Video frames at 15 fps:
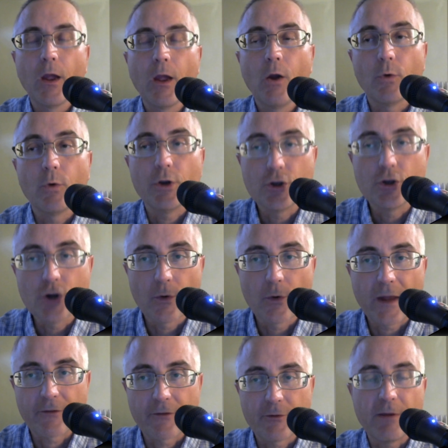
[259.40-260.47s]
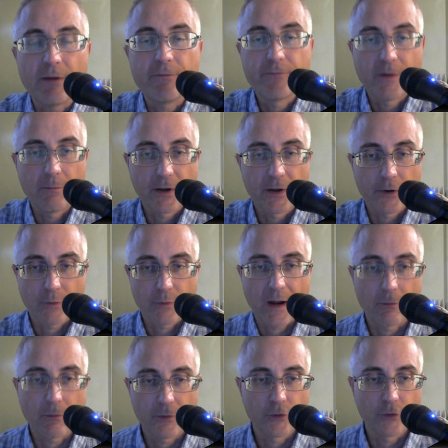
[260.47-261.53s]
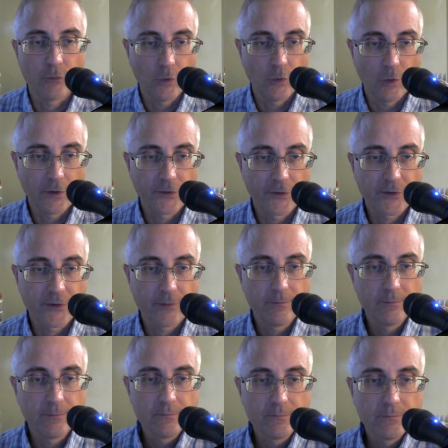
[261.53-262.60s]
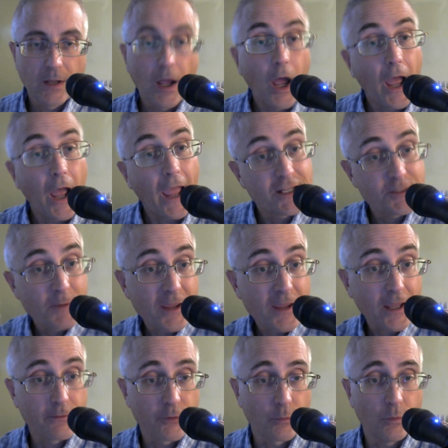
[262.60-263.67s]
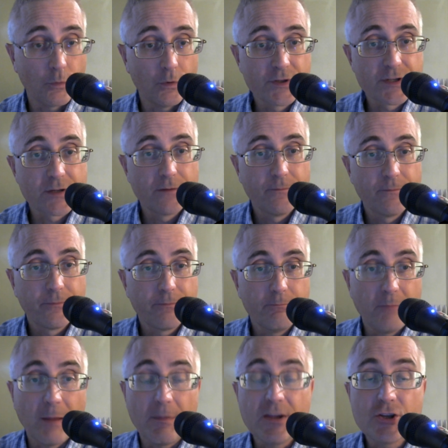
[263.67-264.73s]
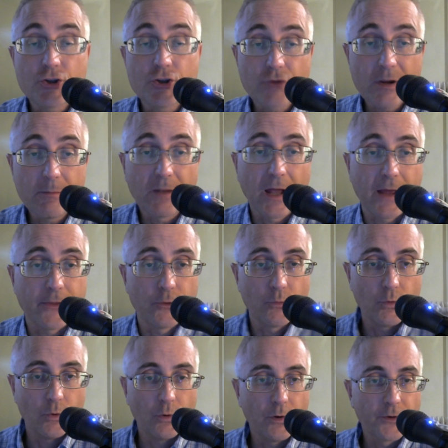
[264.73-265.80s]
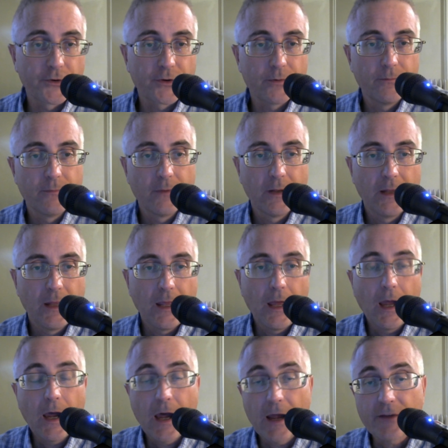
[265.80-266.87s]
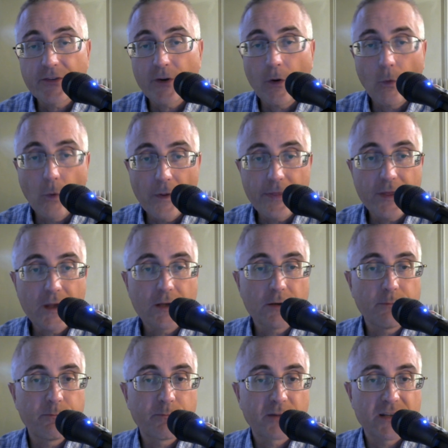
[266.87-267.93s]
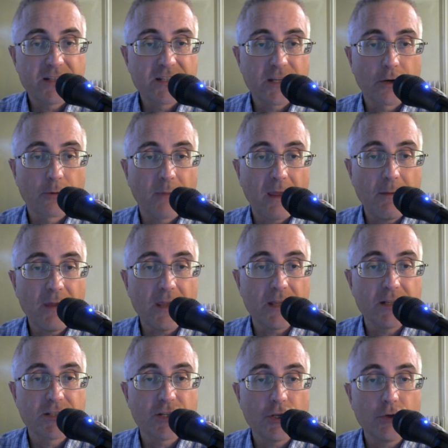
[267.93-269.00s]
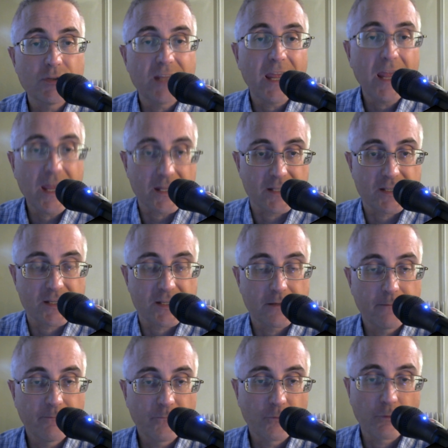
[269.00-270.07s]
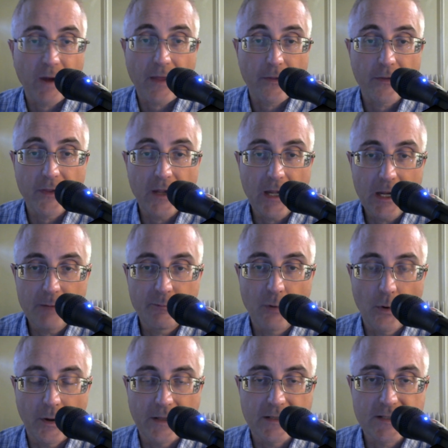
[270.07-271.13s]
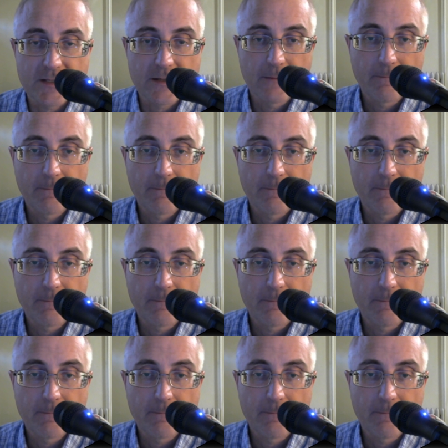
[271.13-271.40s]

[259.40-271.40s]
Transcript: when you don't have to be fumbling around with the rules. And speaking of the rules, maybe streamline the rules. One thing to consider maybe is to use hits rather than hit points.